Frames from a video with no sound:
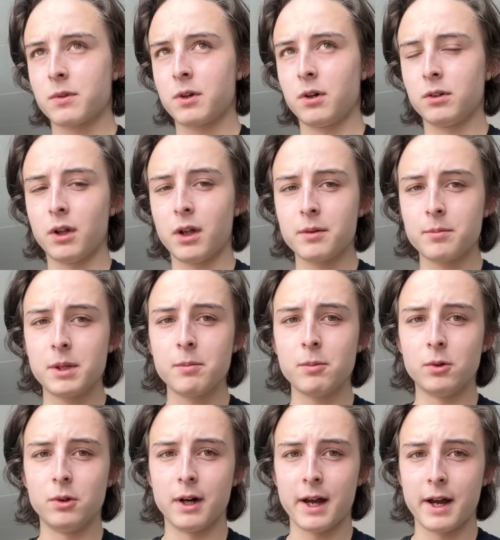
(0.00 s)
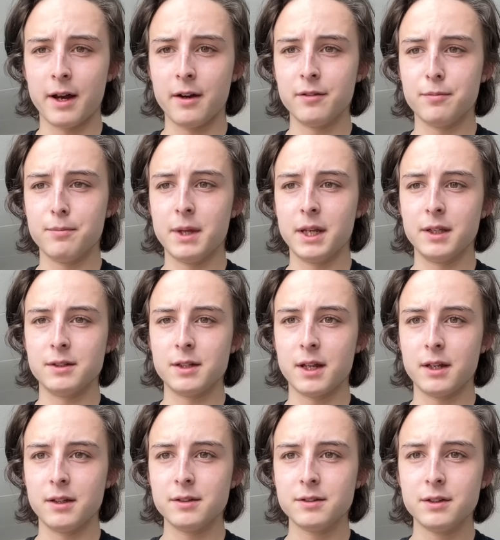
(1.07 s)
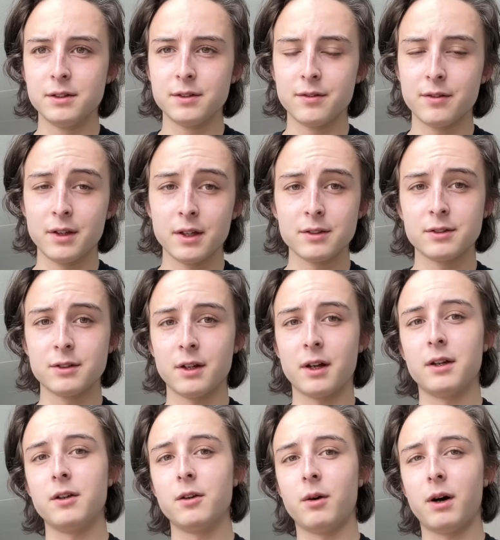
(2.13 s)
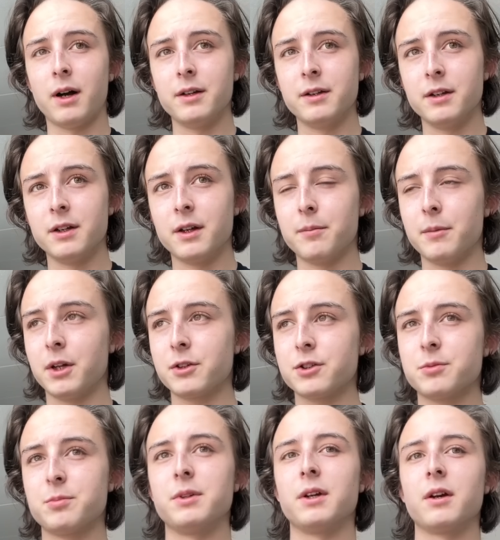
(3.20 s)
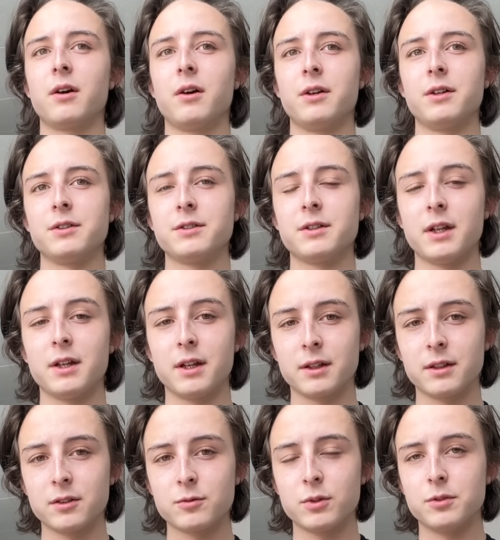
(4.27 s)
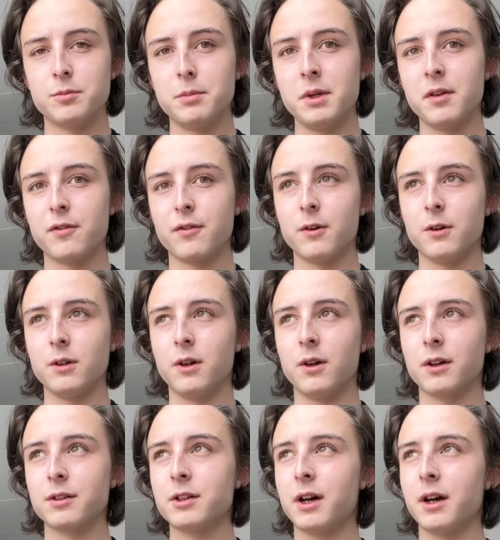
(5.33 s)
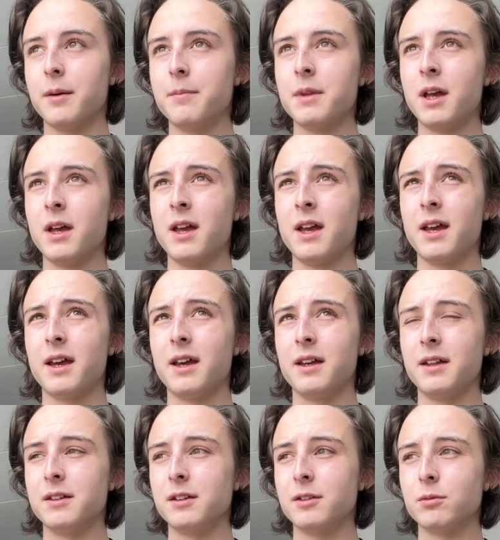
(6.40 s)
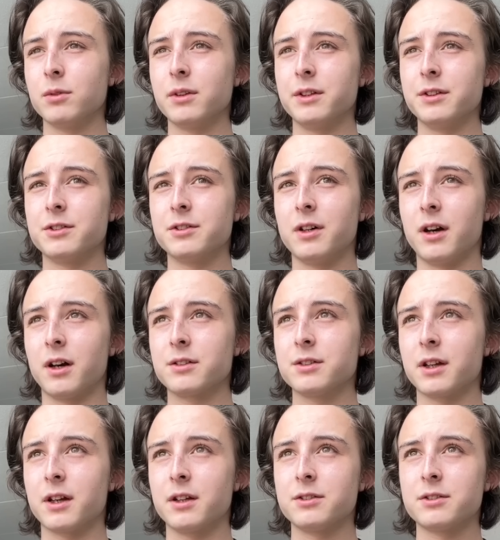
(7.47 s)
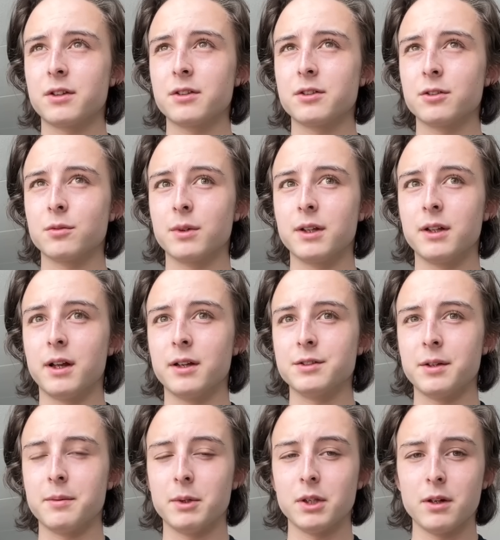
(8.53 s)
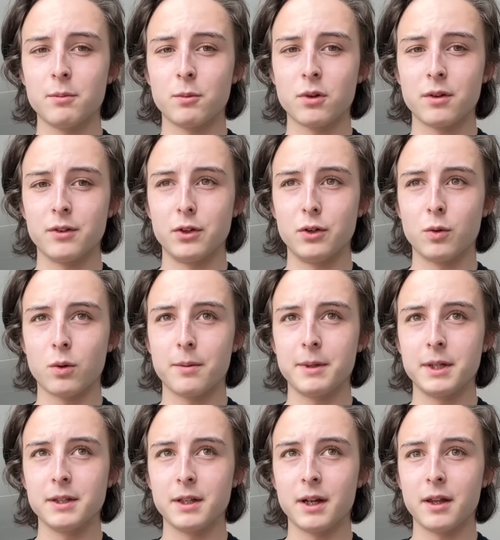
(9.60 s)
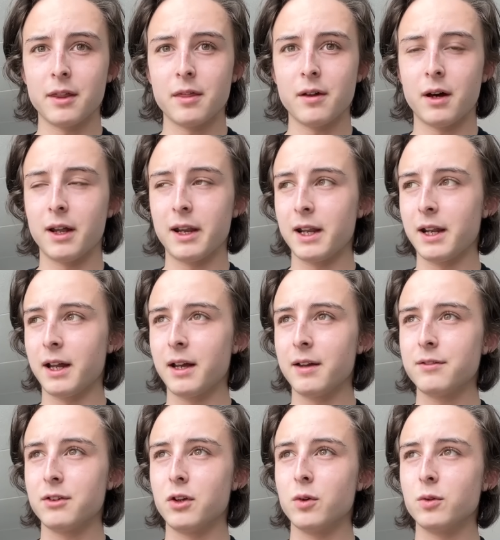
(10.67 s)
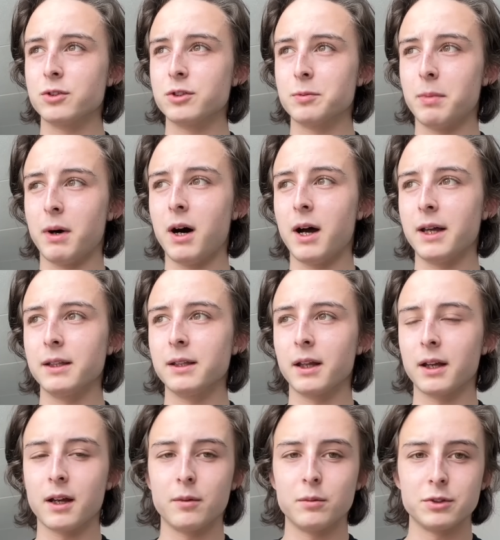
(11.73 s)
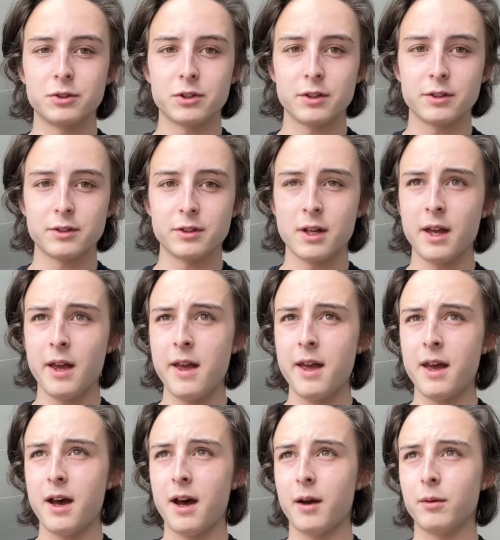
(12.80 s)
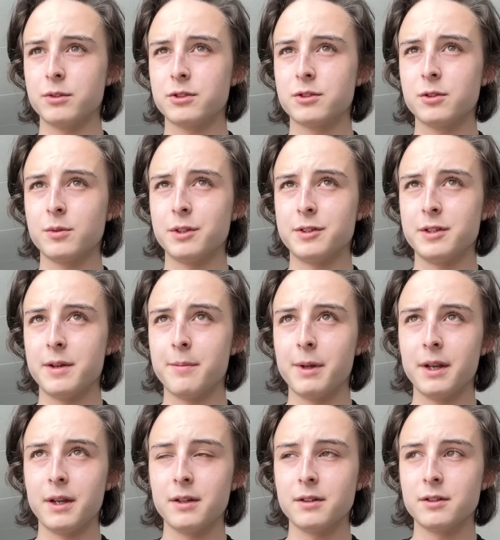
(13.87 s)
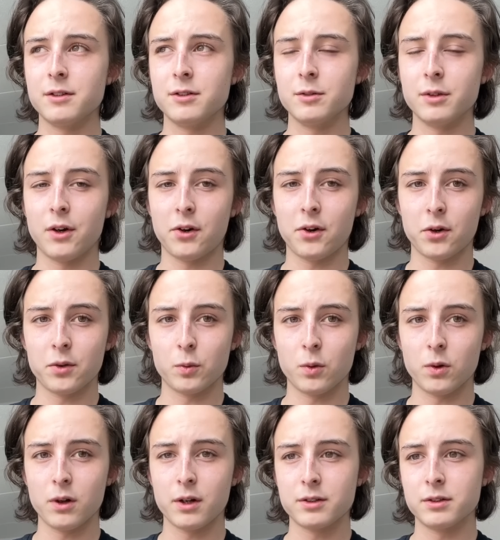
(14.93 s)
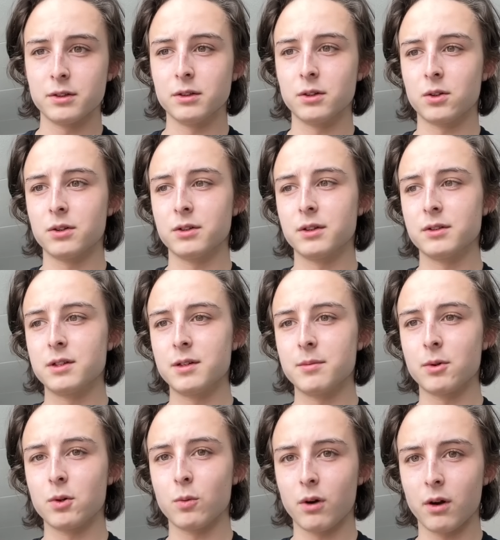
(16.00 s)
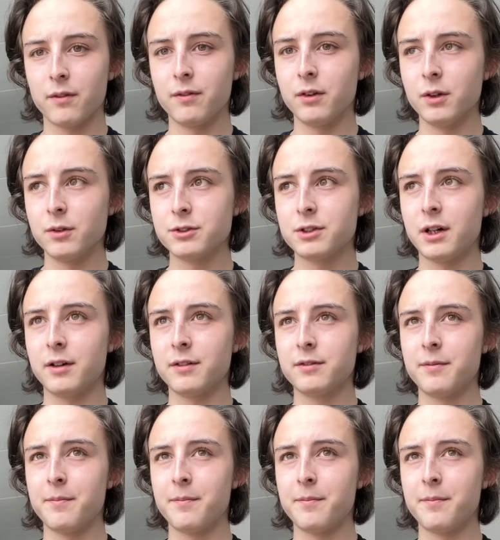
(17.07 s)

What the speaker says: A lot of people will have many tendencies of this. I know I did. I'm not just being condescending. This was me for a long time. And it really sucks. Like, I started to realize I'm a lot more of a normie than I thought, and I had no spine. Like, I was too intimidated to do the hard work to learn the deeper workflow stuff.